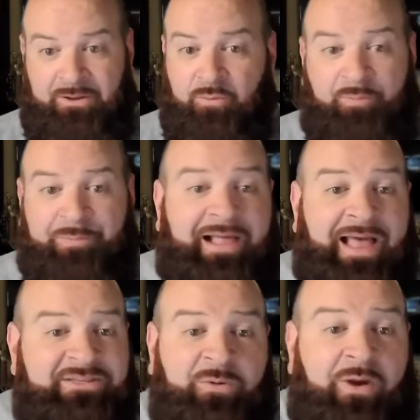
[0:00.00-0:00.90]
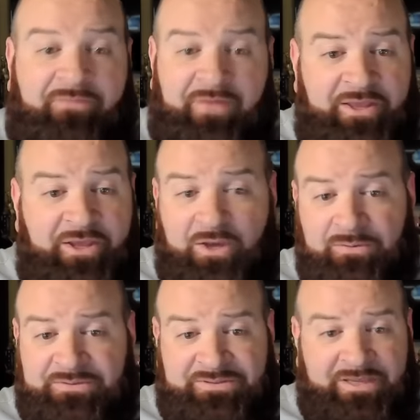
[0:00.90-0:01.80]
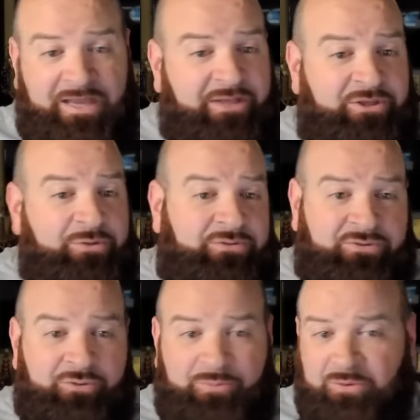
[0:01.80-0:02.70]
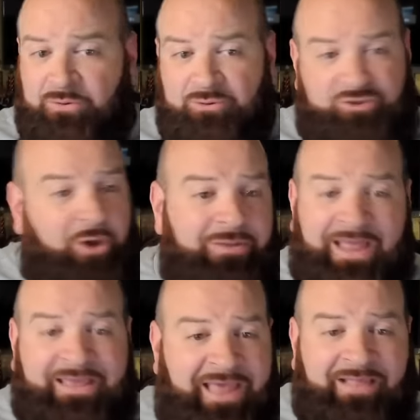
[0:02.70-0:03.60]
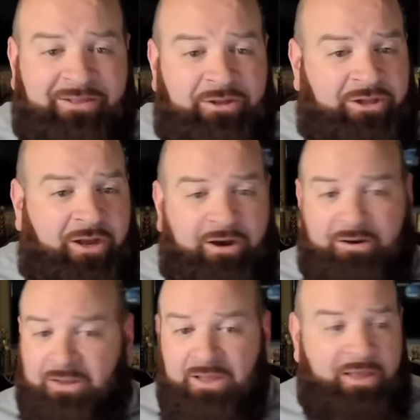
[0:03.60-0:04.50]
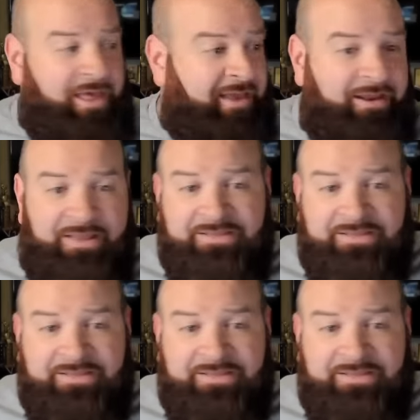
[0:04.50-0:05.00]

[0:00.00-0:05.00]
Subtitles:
replying to our videos on YouTube who don't like Caitlin Clark, and on